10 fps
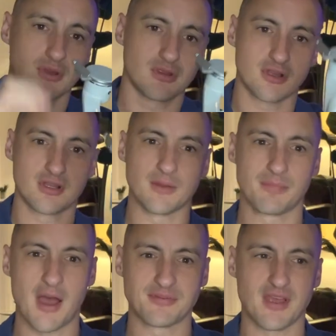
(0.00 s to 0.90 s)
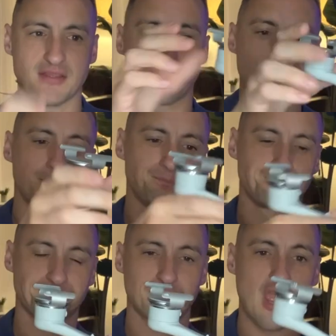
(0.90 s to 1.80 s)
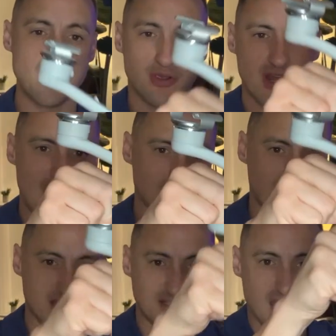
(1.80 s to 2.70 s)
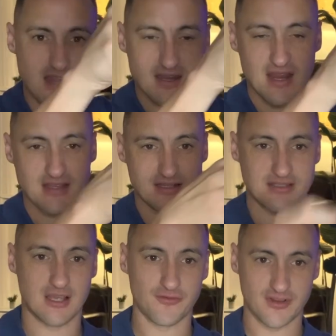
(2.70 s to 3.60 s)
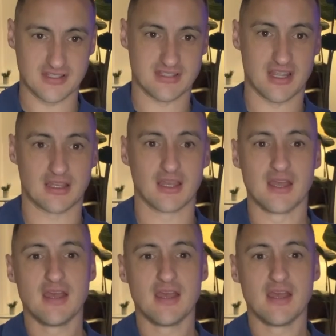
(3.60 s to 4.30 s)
The clip pops on there and you can actually extend it as a selfie stick.